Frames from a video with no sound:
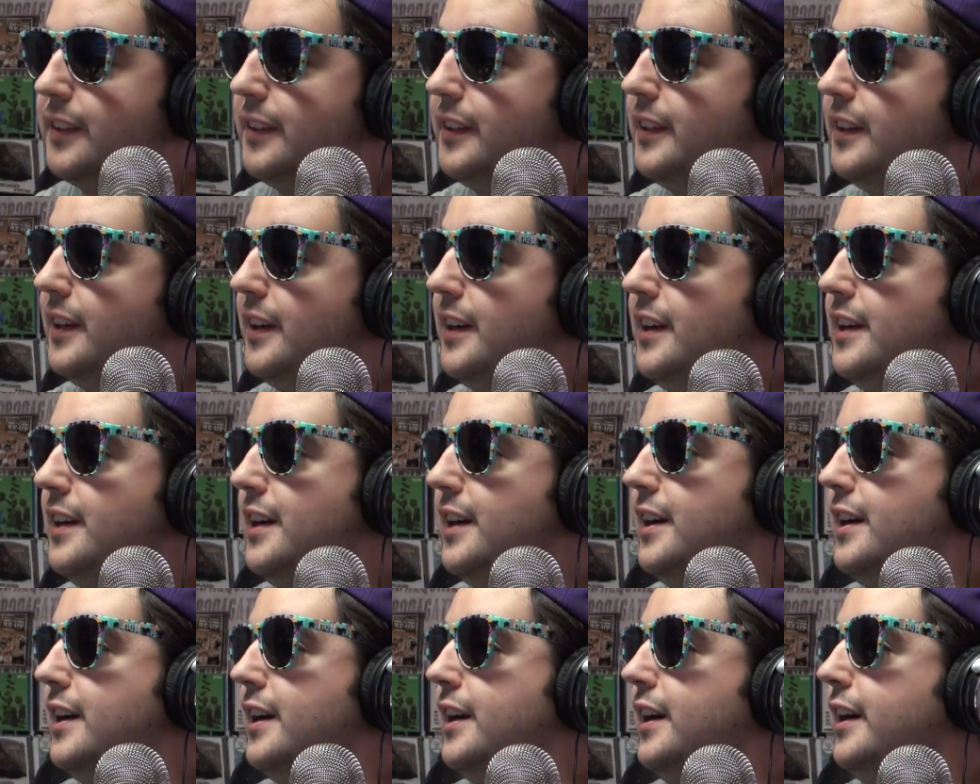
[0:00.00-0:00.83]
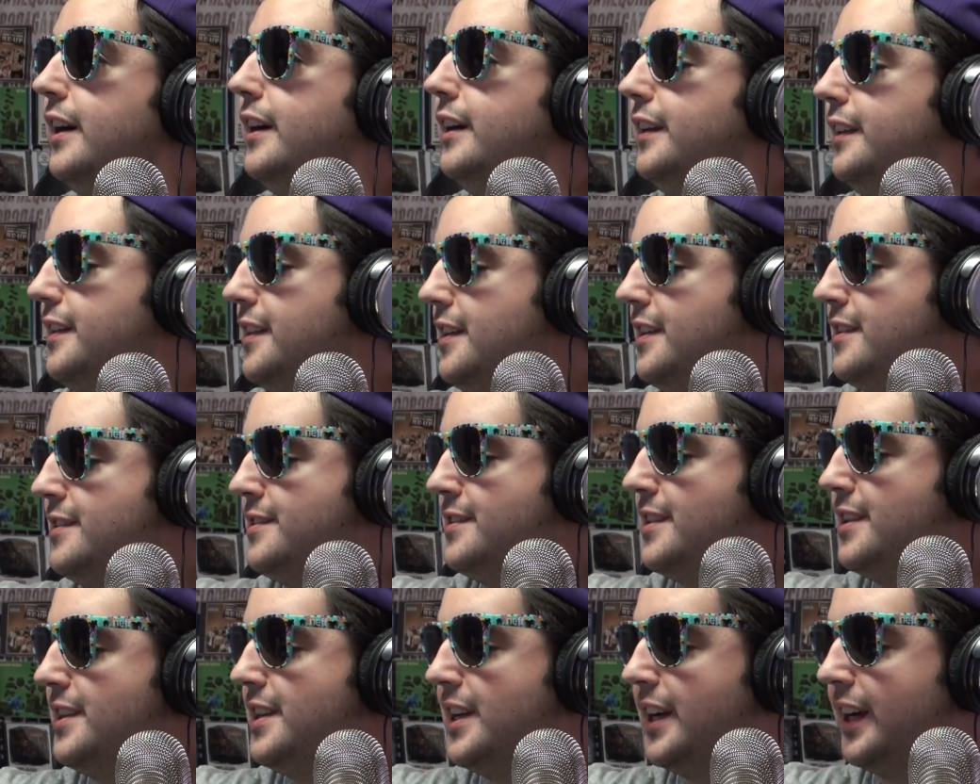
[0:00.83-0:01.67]
Ah, there's
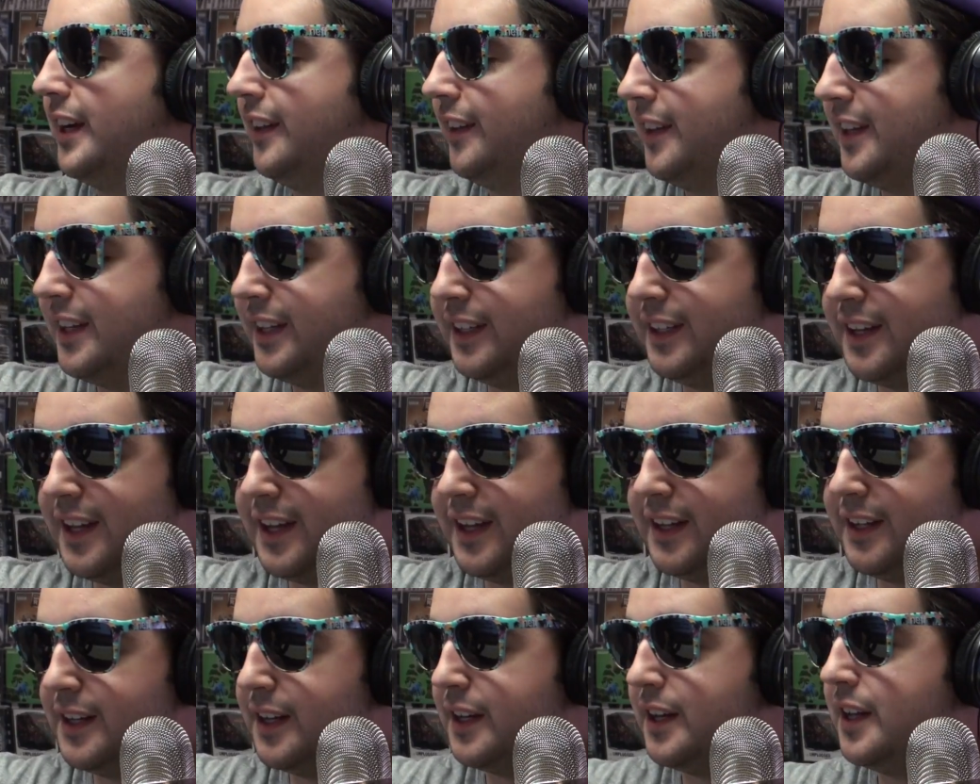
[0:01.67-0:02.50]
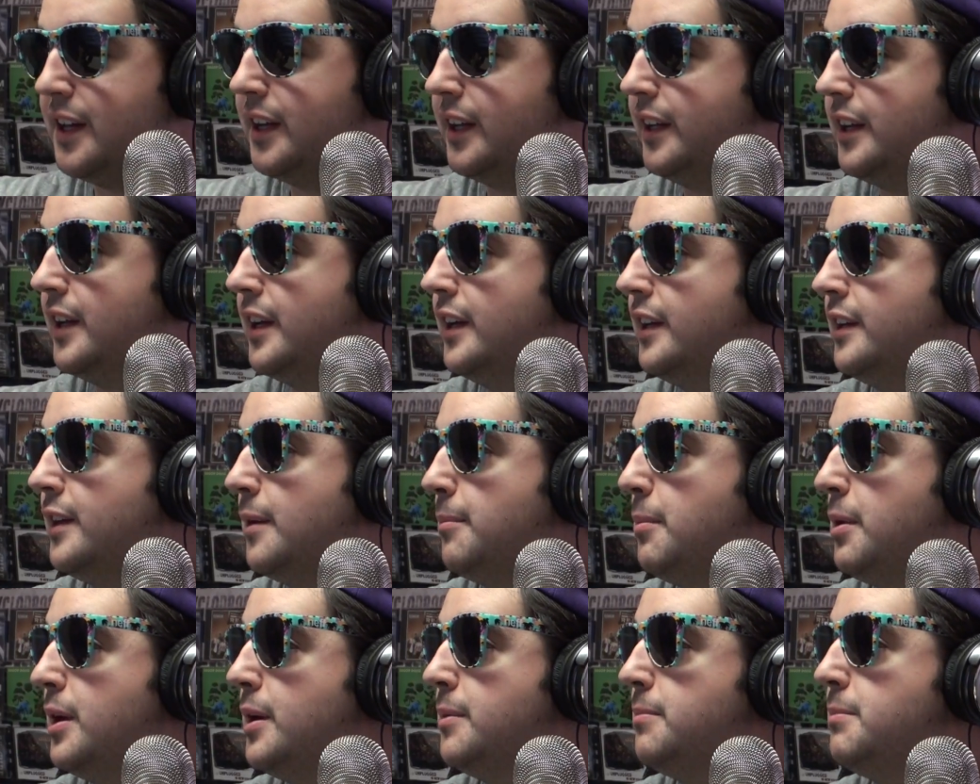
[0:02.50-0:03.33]
the ding-a-ling, ding-de-ding-ding,
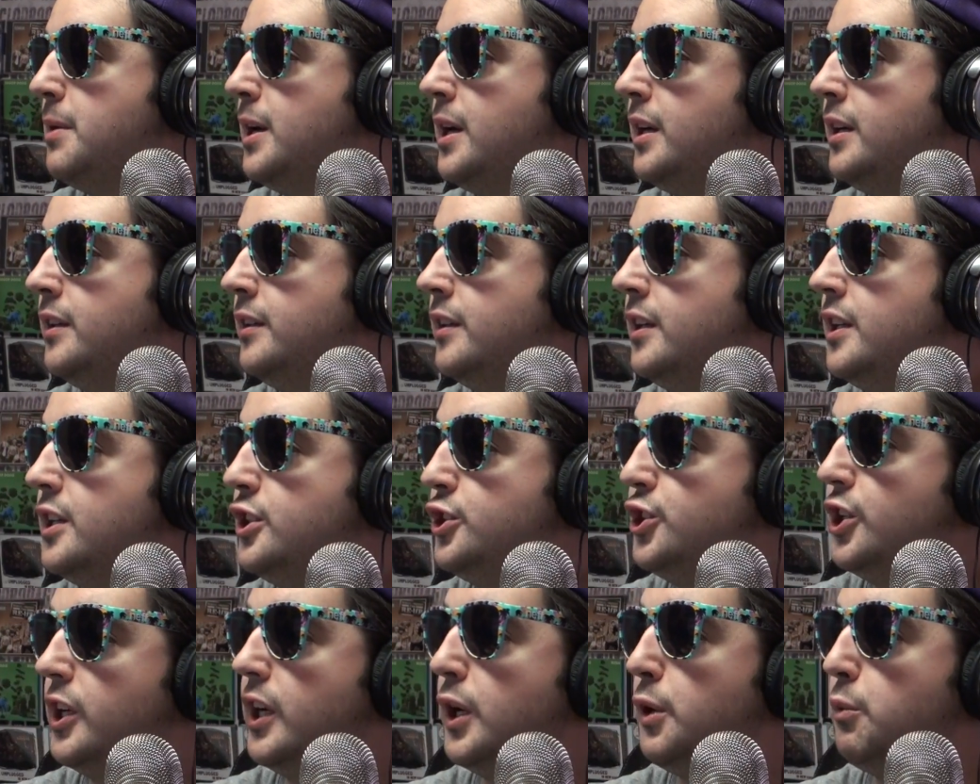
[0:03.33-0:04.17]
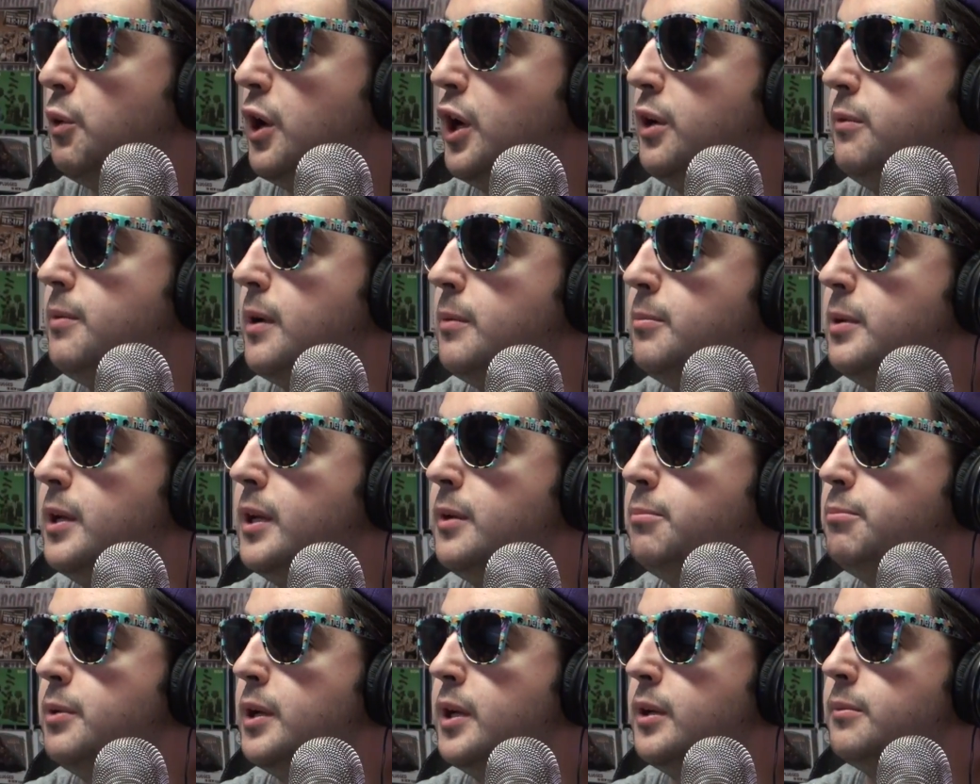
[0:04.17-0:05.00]
da-bing-bing, ching-a-ring,
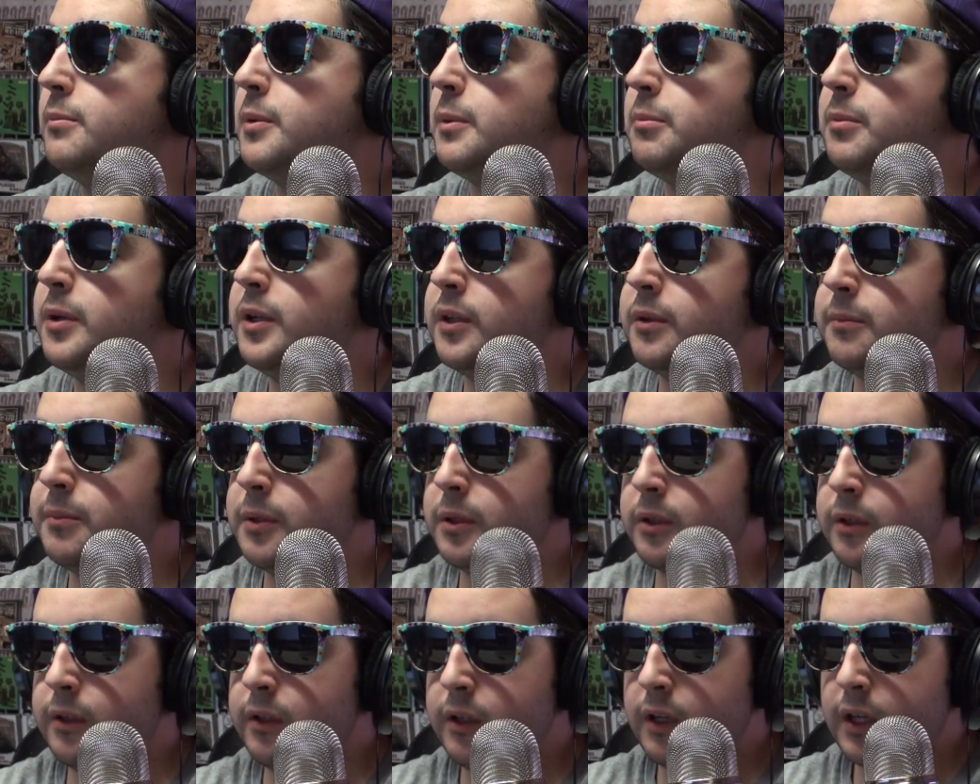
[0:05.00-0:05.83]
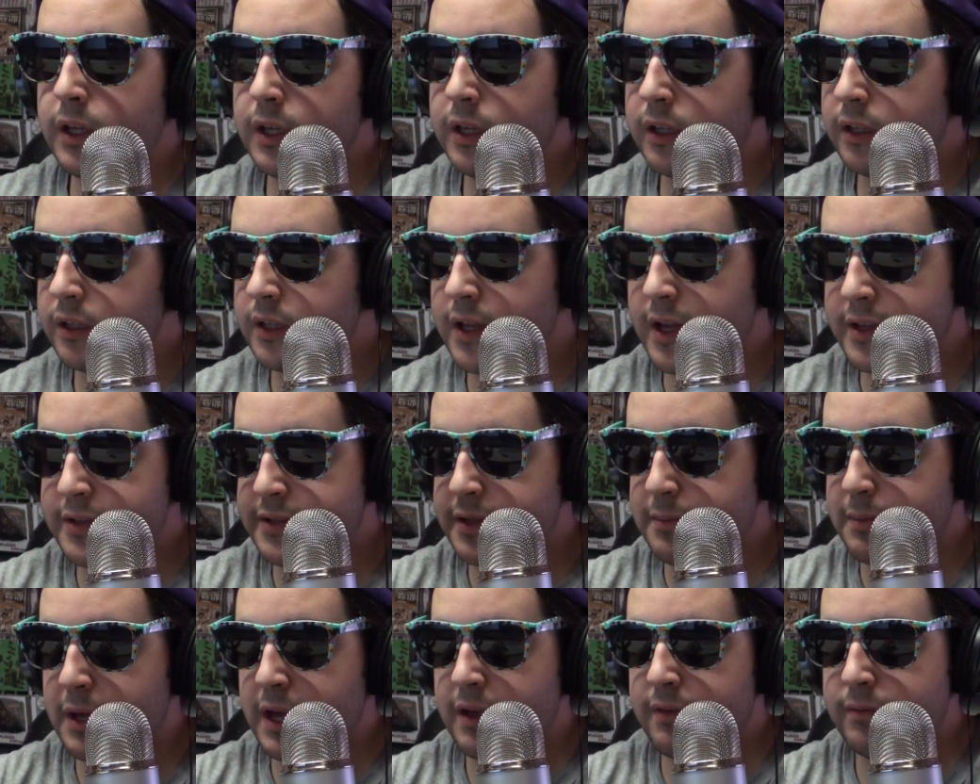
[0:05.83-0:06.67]
ba-bing-bing, ba-bing-bing. Yes,
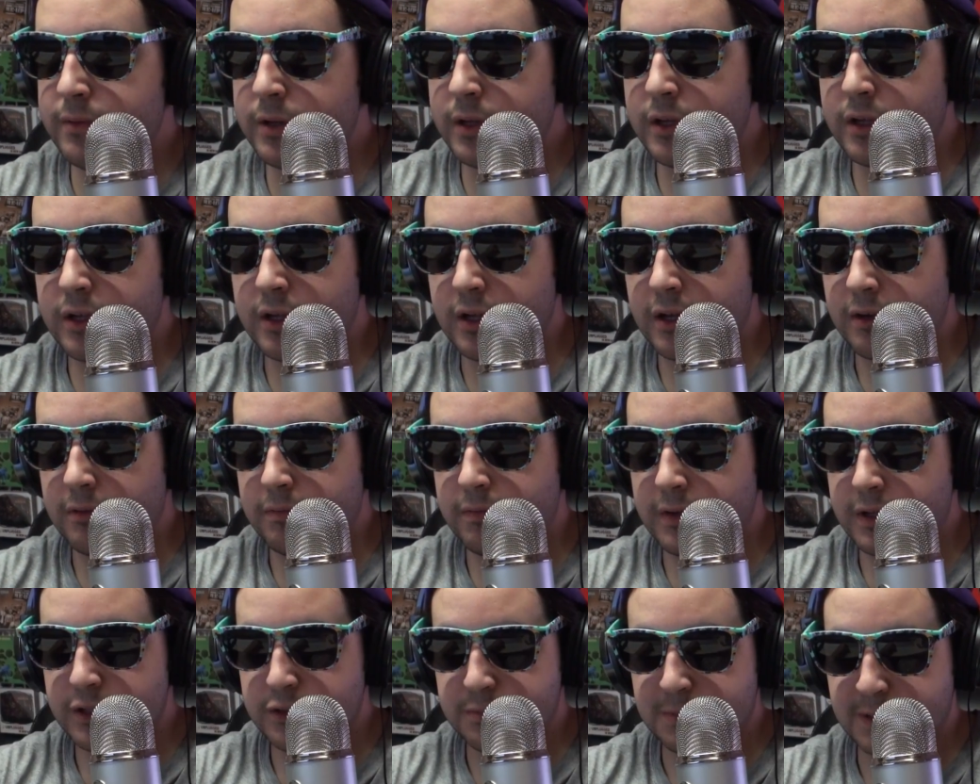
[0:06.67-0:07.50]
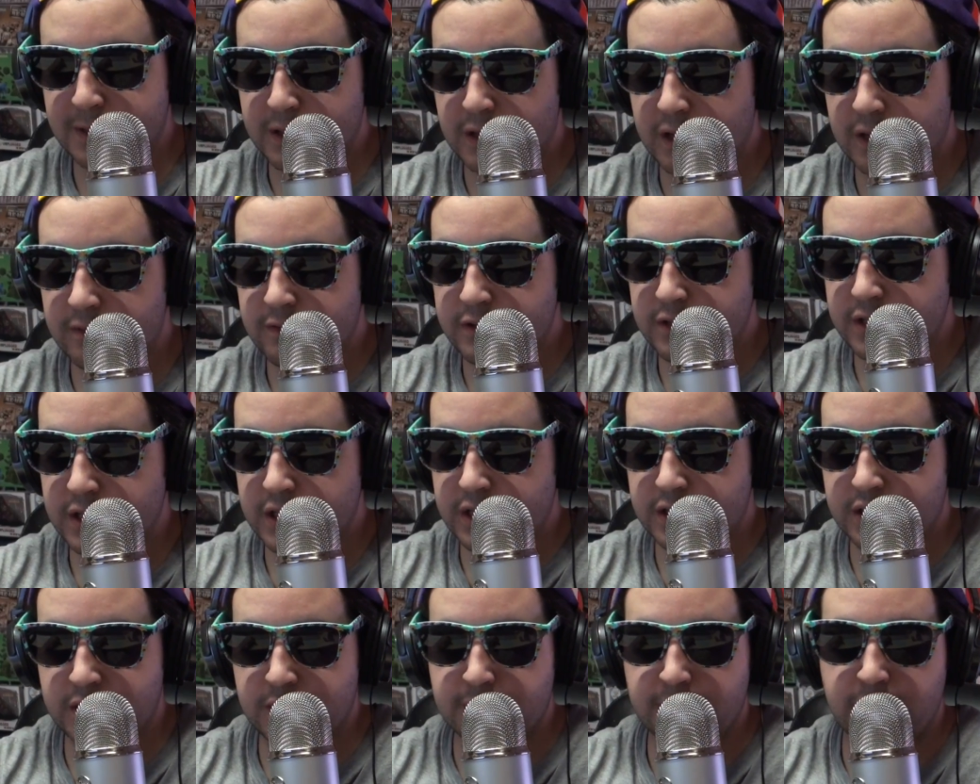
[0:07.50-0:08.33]
I'm having a Facebook
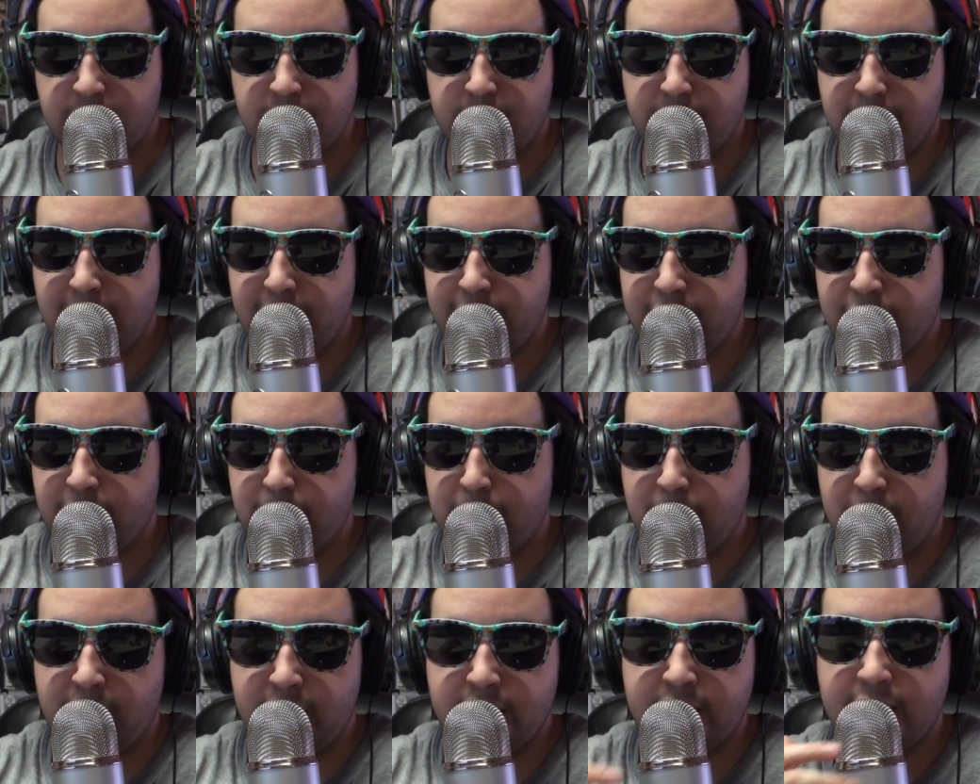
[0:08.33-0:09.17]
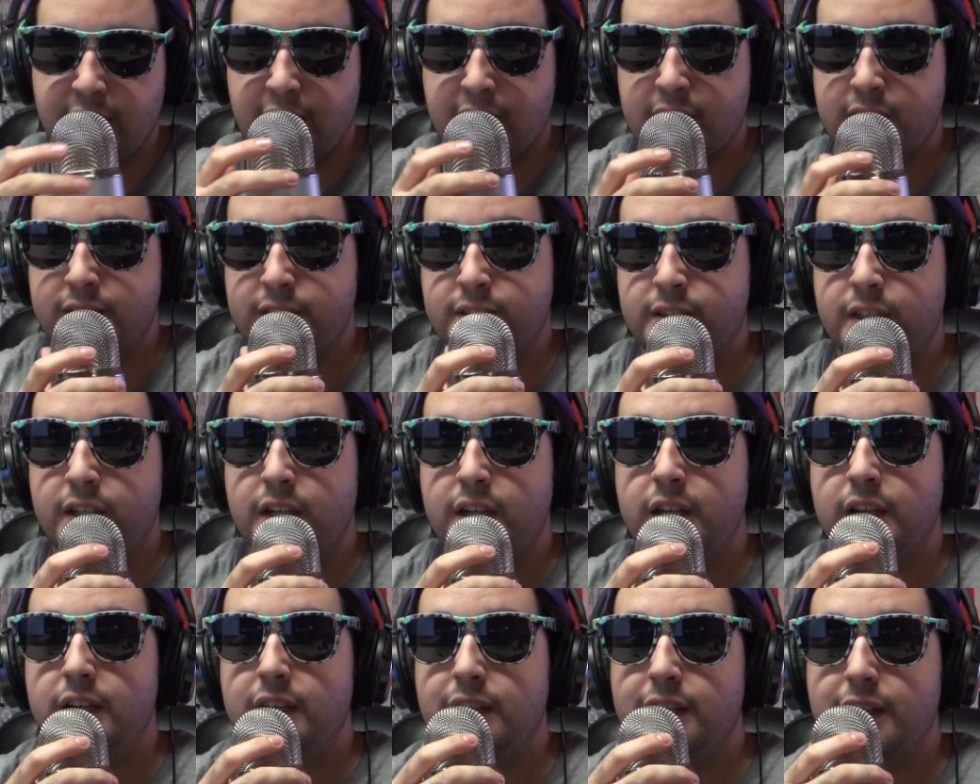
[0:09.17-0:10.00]
conversation while I'm having a podcast.
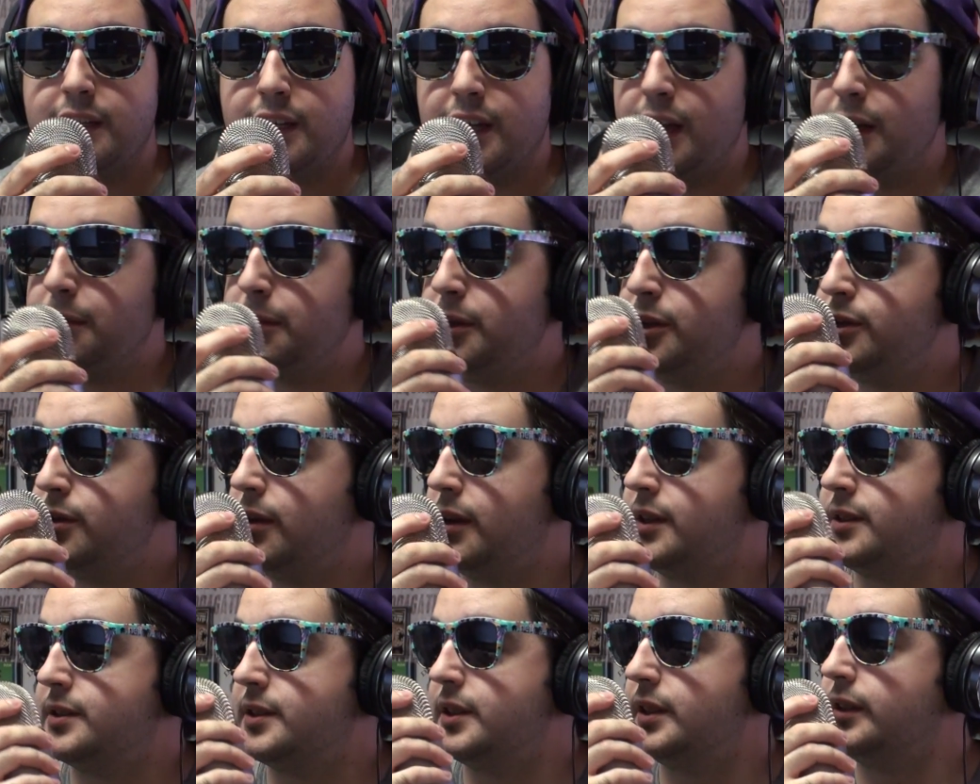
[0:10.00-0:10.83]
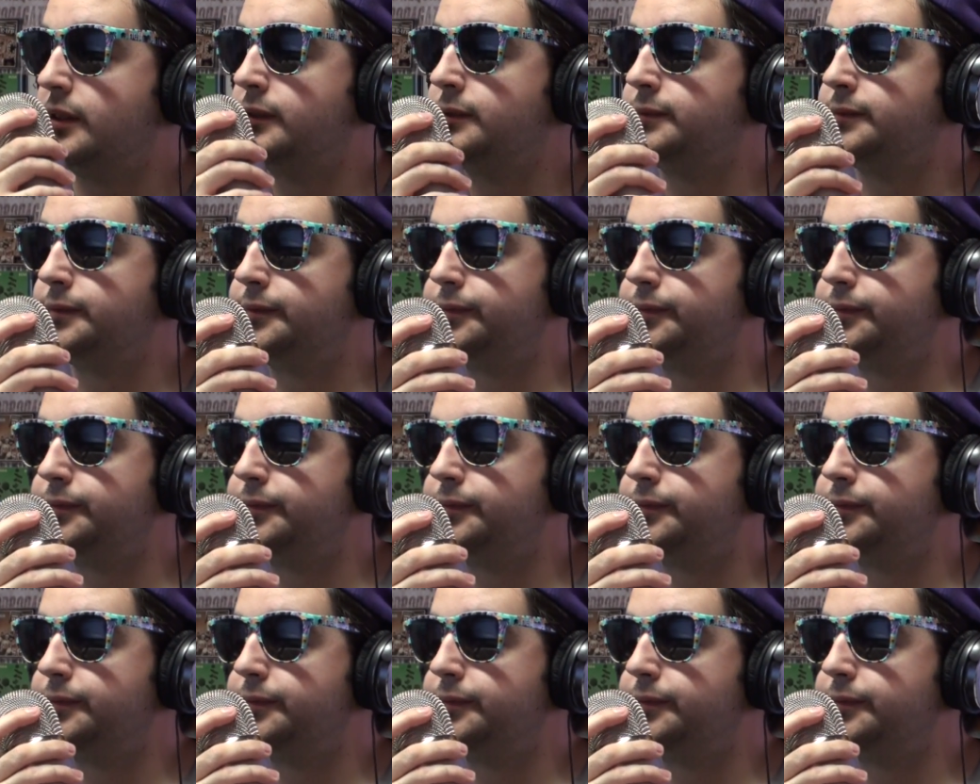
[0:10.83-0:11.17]
How interesting.